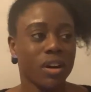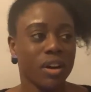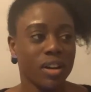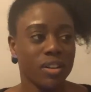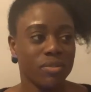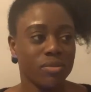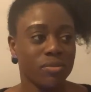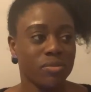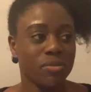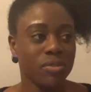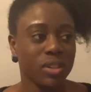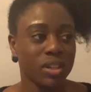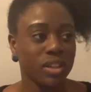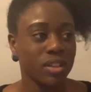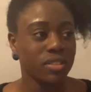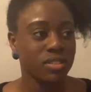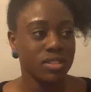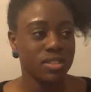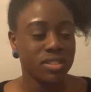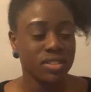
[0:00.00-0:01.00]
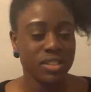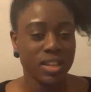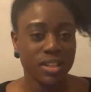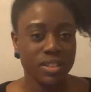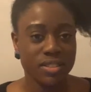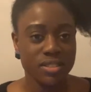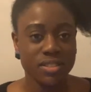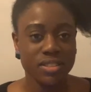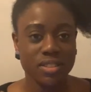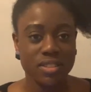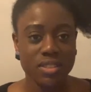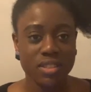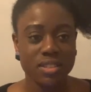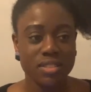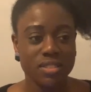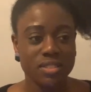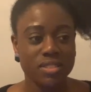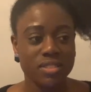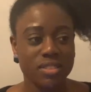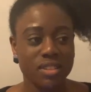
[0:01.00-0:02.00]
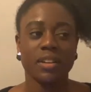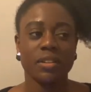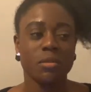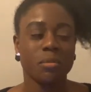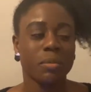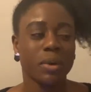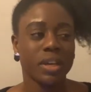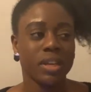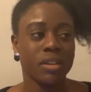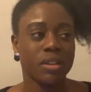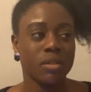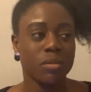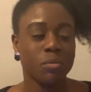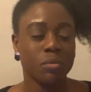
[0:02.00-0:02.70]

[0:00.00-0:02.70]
I fully understand this, like my